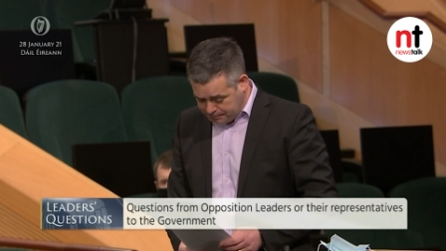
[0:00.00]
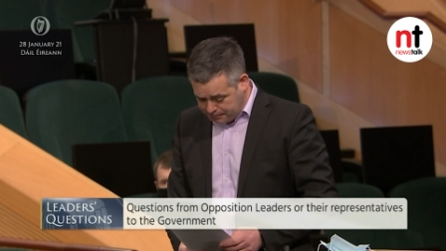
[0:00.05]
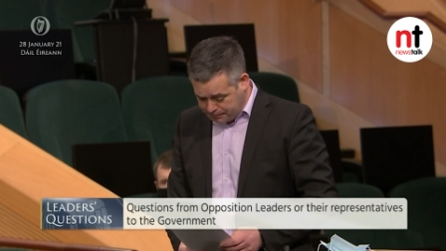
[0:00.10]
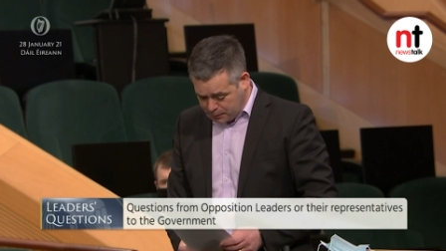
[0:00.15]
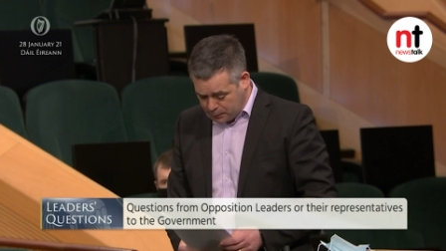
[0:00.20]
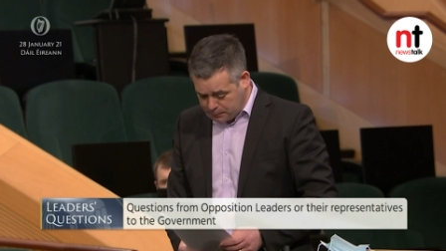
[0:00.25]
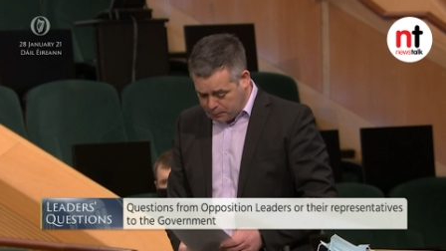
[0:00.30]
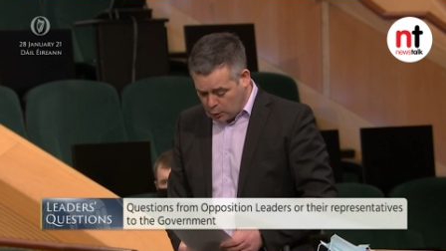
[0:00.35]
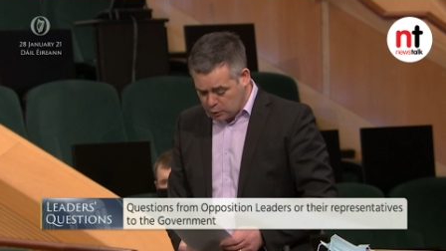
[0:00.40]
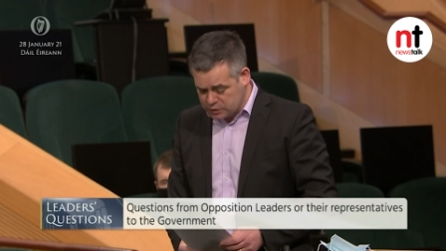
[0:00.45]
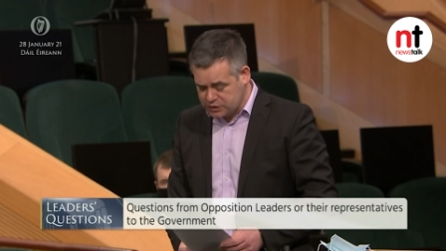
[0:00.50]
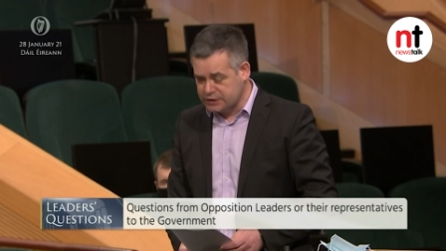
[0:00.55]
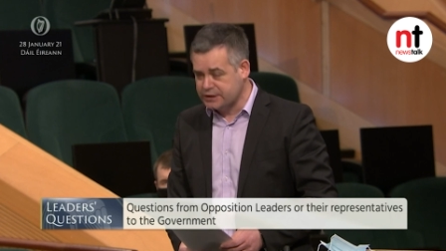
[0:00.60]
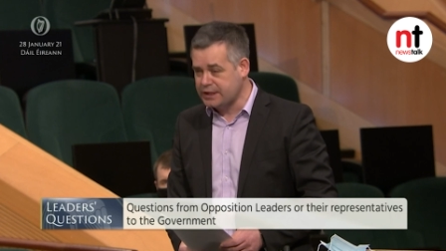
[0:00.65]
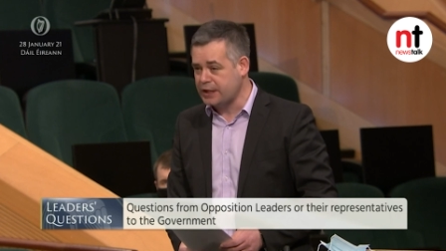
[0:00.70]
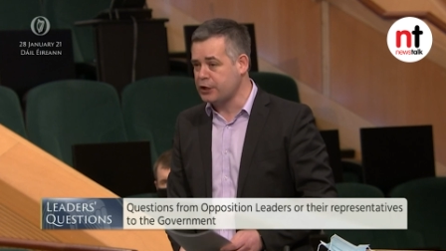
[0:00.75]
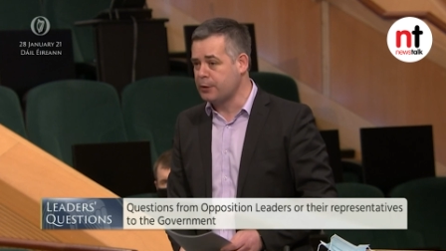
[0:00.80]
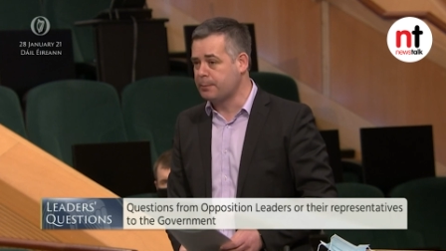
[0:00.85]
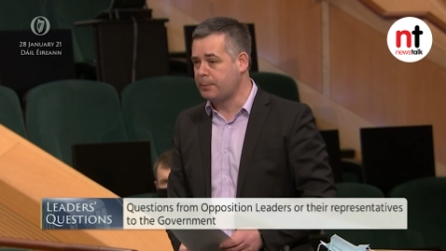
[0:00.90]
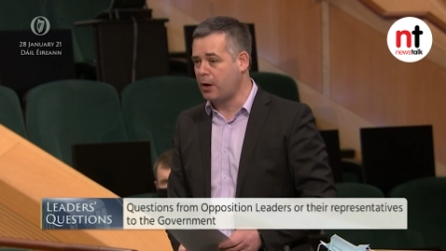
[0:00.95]
proposals
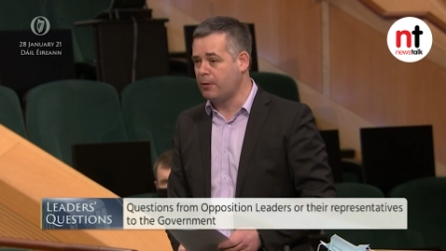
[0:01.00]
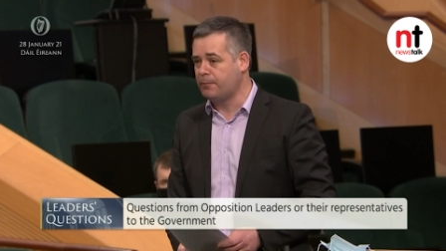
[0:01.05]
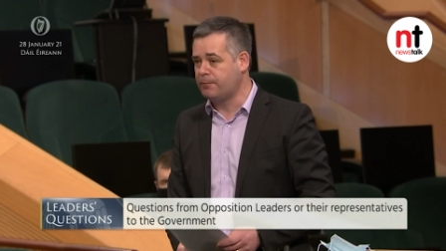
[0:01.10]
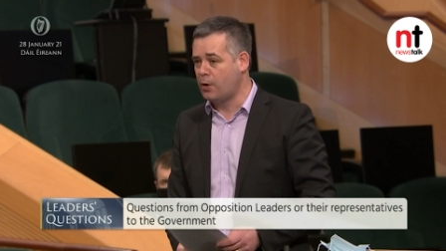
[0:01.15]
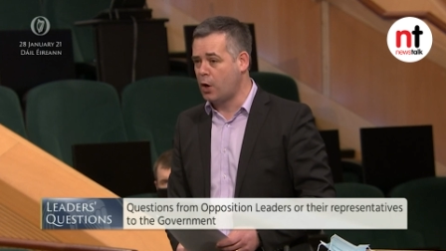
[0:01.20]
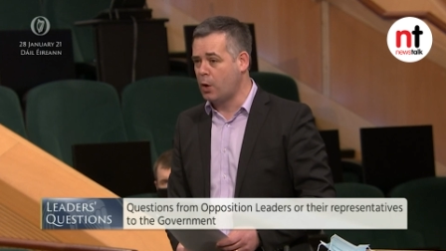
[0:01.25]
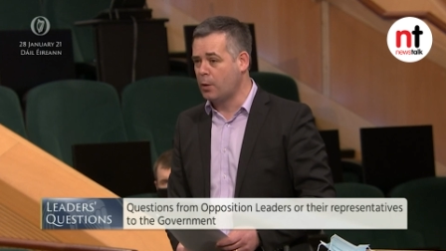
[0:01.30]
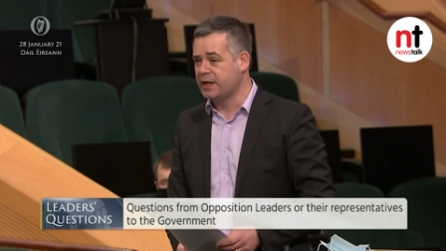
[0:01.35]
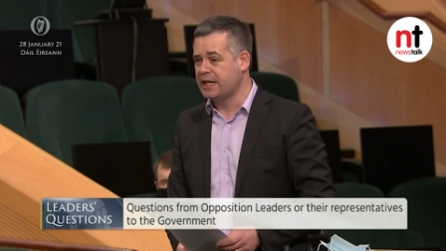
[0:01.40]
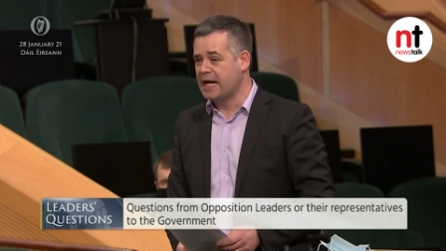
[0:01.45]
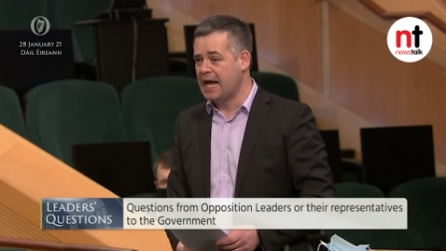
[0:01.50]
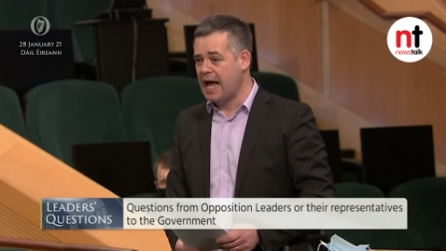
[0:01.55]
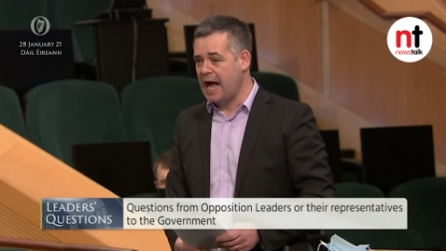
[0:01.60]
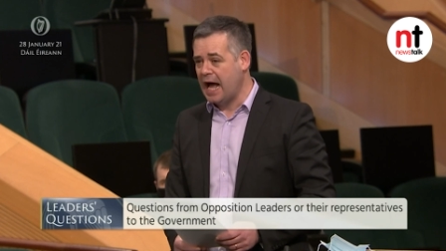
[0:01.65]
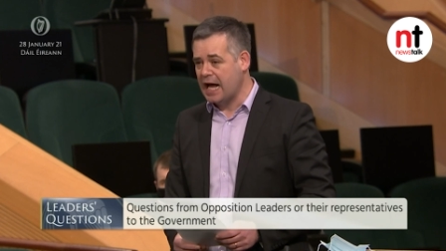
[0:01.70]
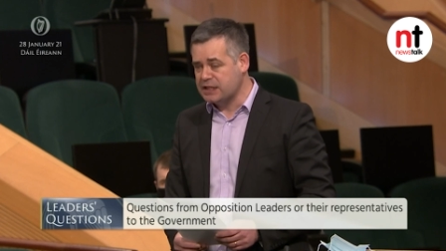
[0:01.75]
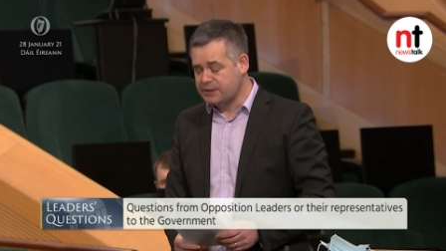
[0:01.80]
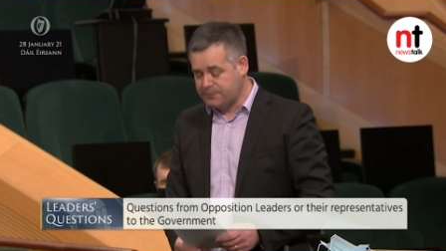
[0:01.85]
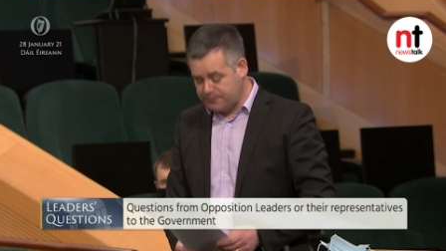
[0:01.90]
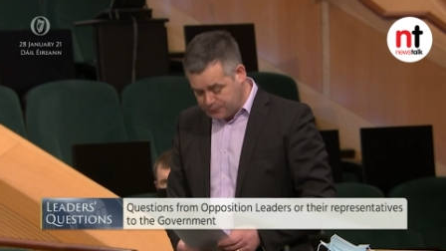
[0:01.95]
that you brought forward
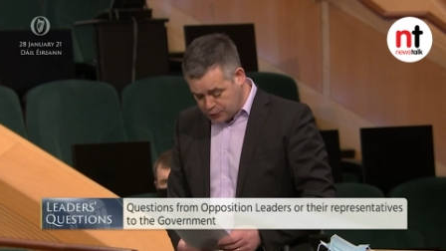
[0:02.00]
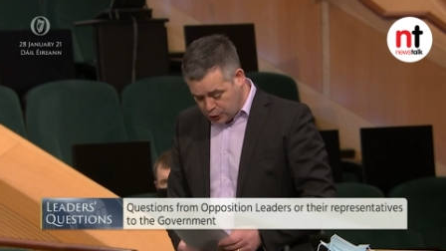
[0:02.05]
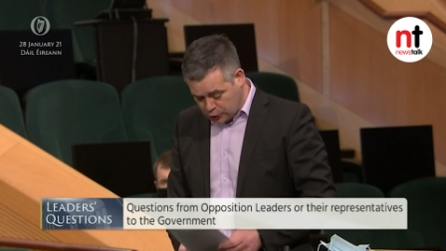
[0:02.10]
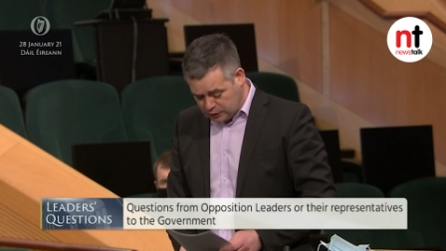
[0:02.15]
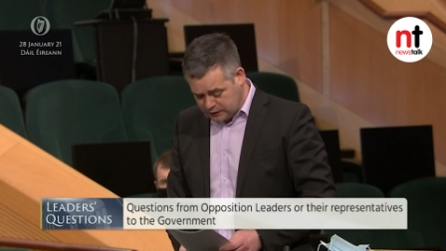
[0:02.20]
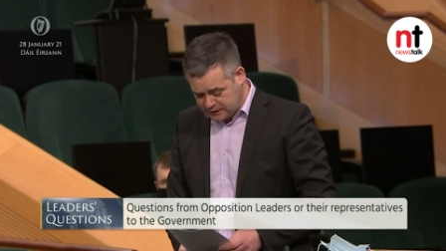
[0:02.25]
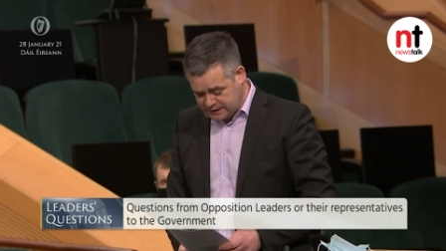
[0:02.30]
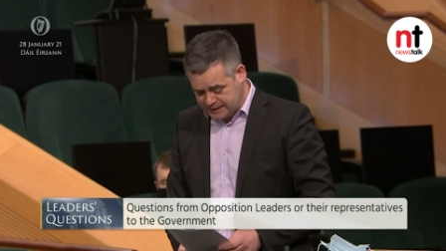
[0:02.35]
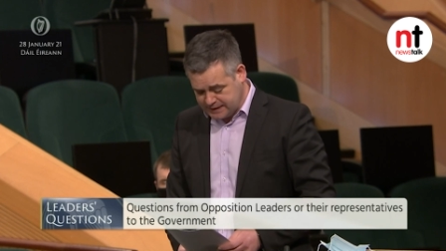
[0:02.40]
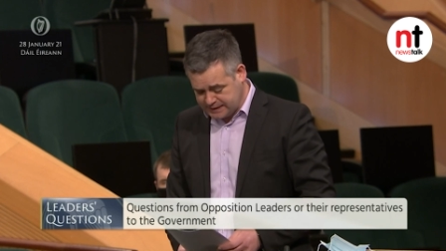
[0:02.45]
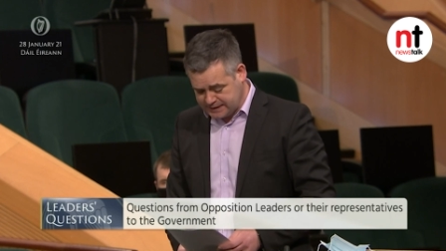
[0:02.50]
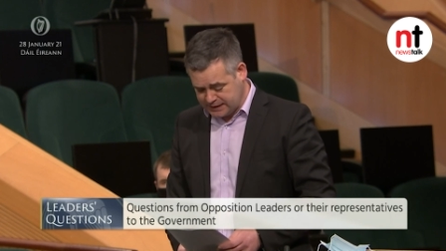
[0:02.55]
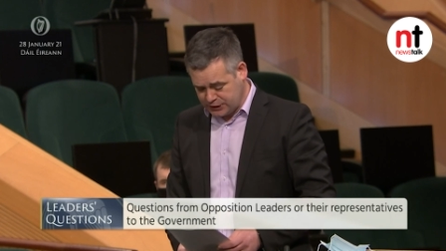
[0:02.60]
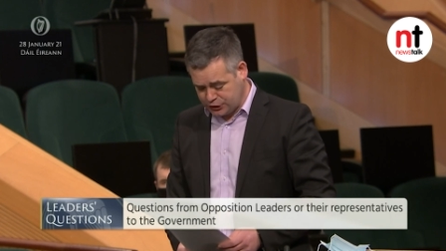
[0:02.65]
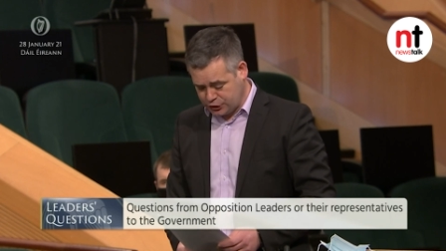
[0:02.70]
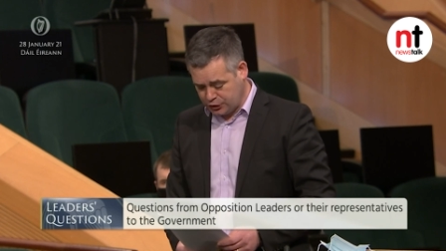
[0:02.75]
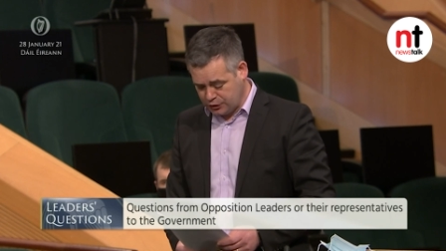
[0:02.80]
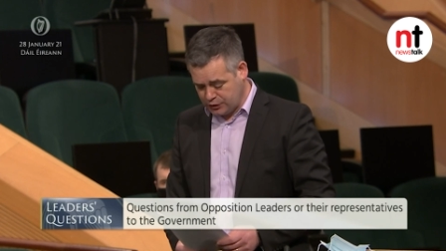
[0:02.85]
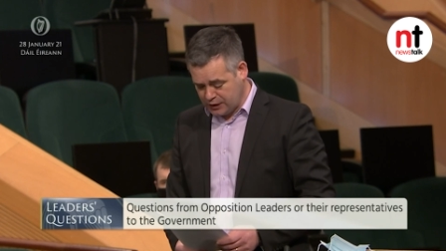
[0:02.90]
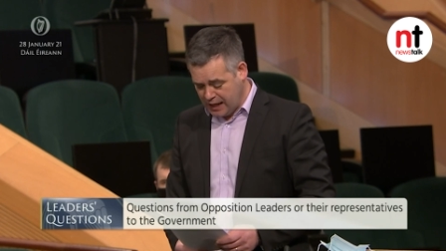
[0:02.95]
has fuelled this
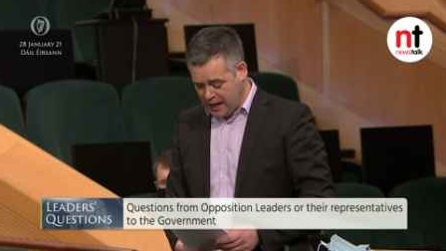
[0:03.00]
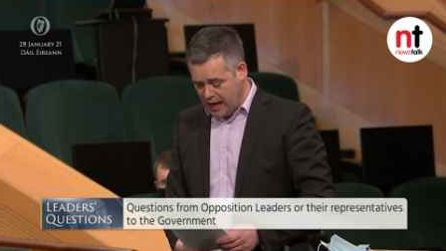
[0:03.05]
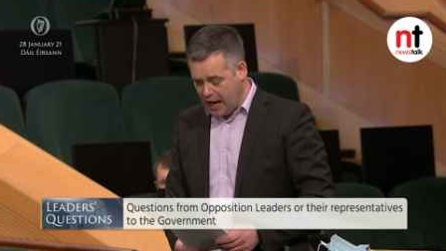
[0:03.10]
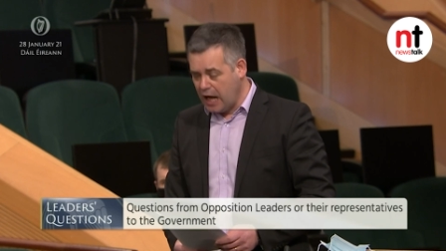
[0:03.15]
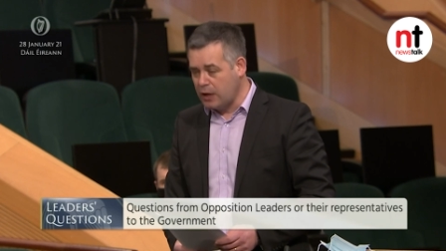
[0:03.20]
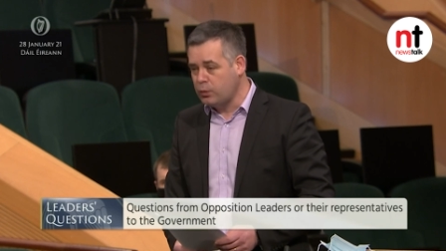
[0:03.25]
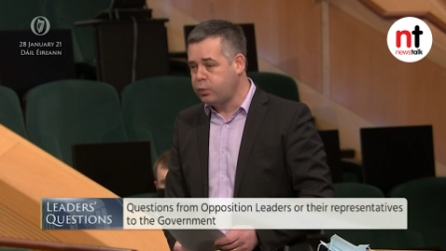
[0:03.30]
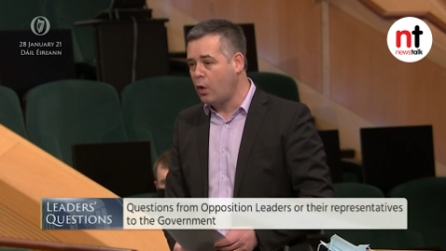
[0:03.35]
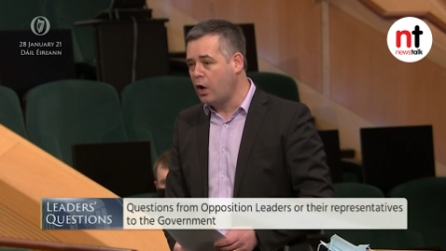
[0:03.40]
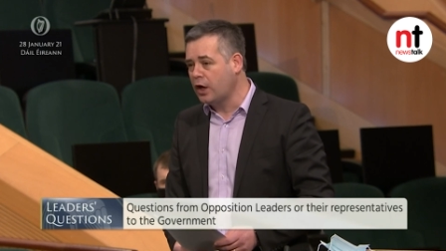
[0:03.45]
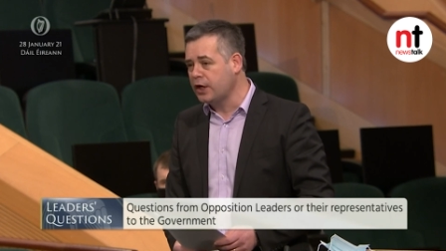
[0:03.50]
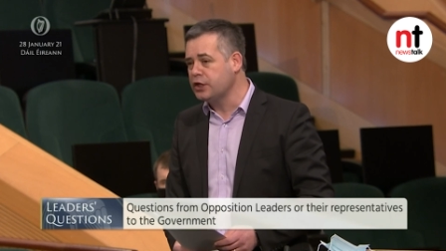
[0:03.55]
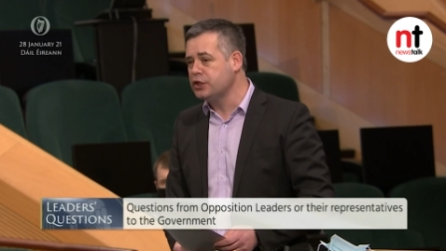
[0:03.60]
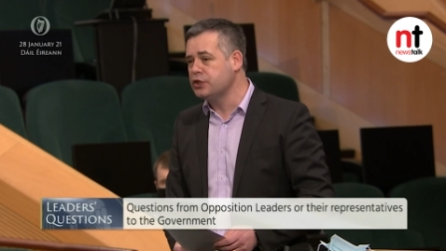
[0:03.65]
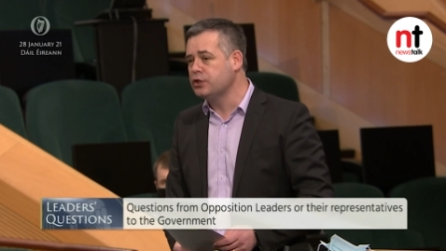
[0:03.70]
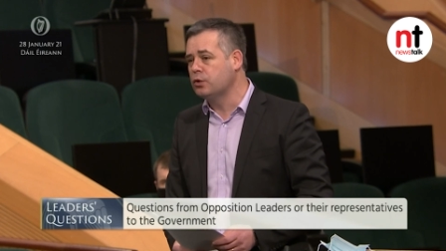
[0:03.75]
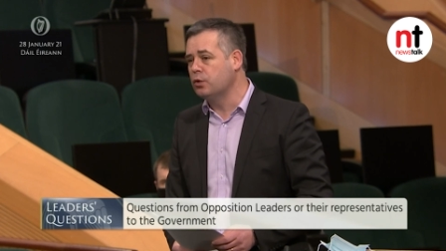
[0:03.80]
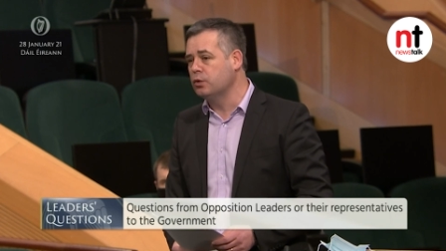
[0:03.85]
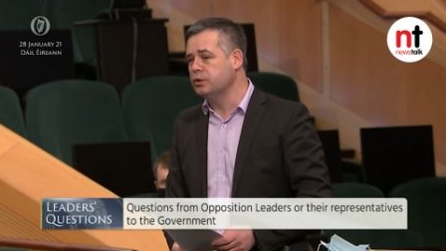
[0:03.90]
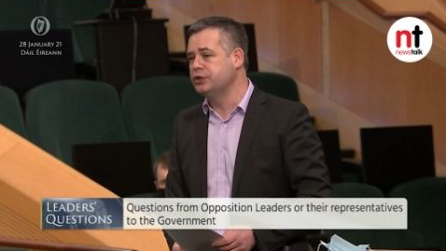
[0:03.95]
issue? And what are
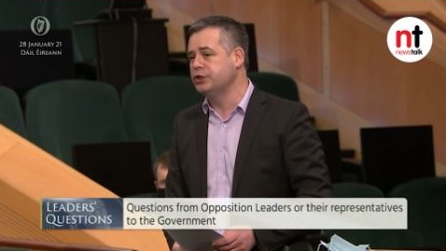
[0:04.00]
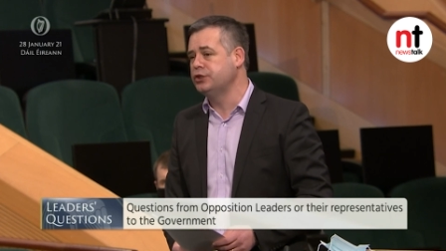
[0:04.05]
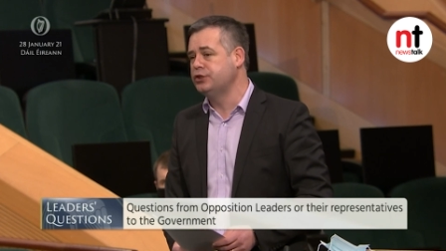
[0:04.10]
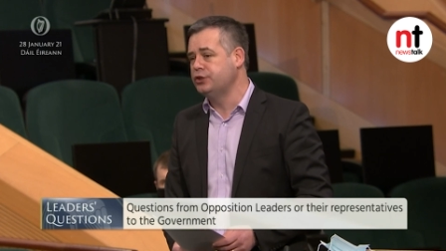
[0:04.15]
you going to